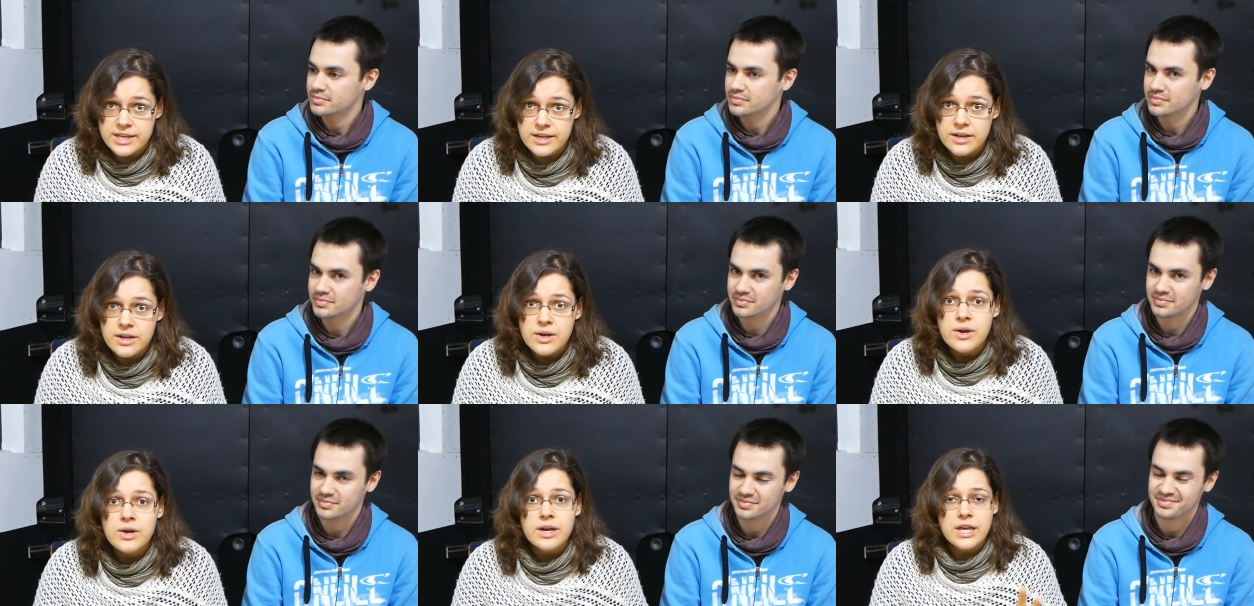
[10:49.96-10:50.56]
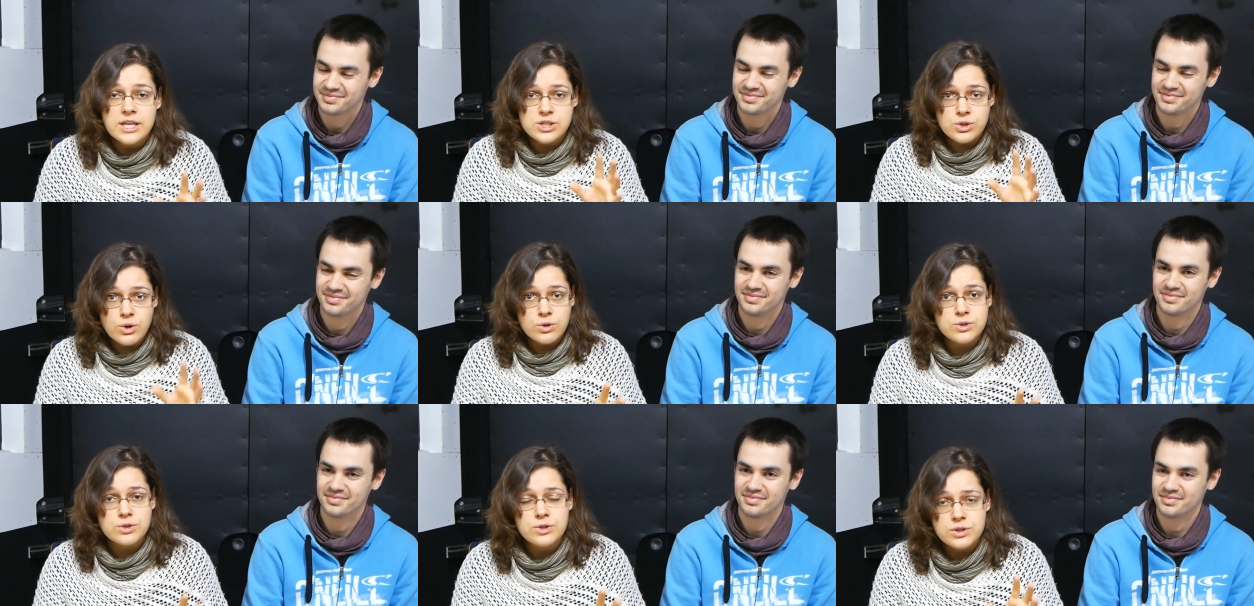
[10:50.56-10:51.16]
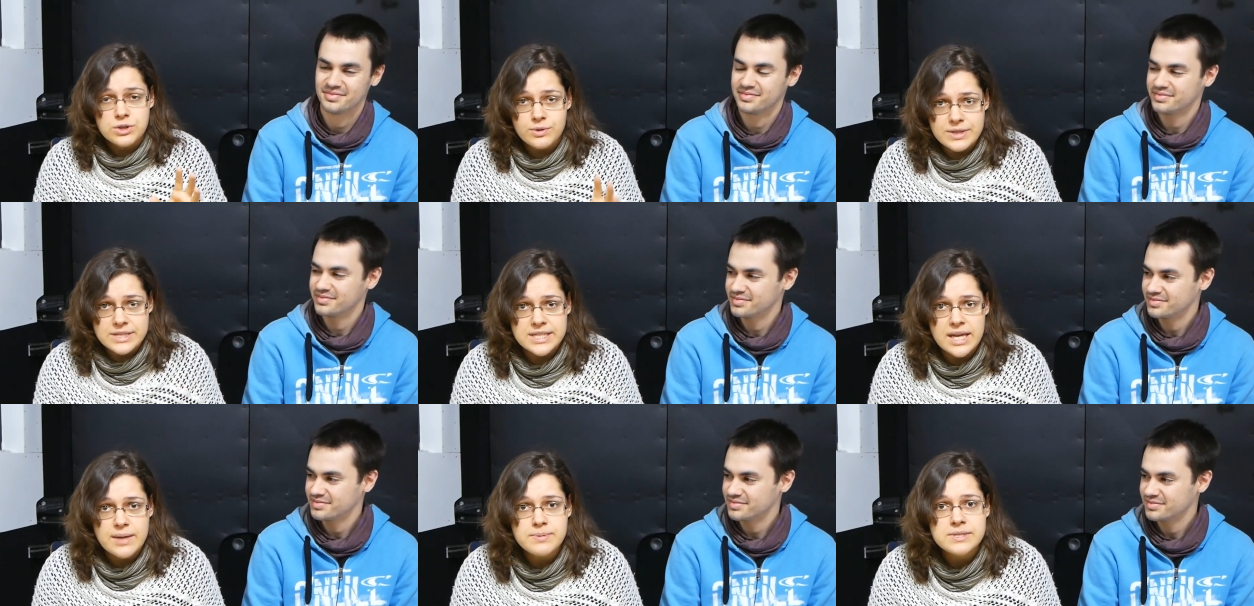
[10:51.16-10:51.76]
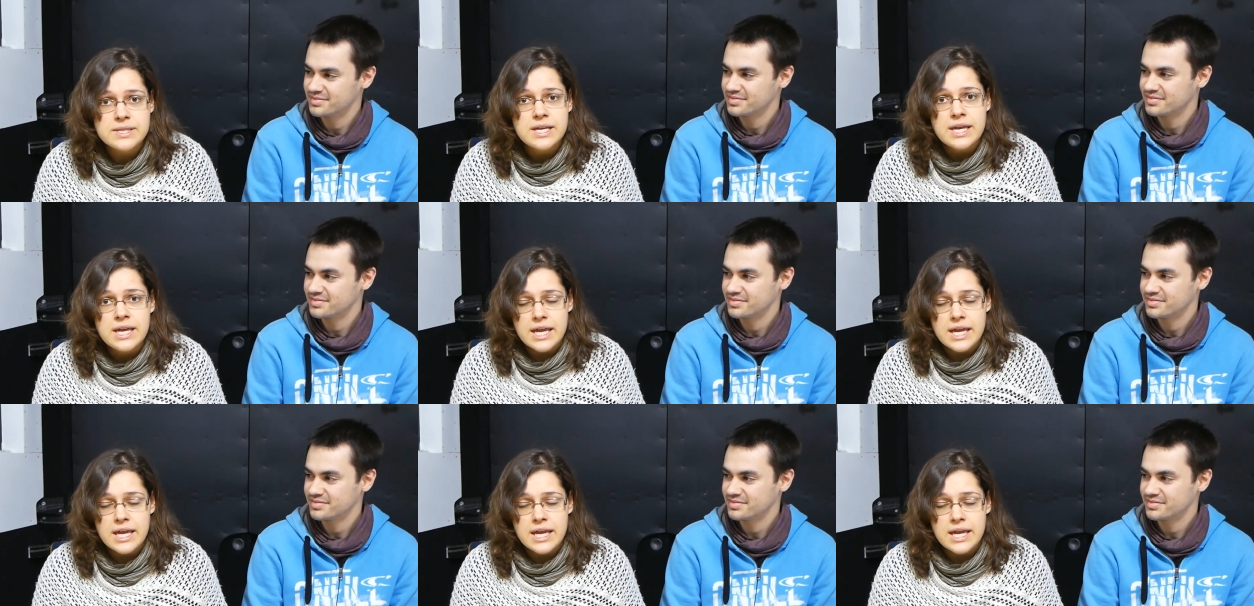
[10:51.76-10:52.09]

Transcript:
Speaker 1: here. It's not three steps.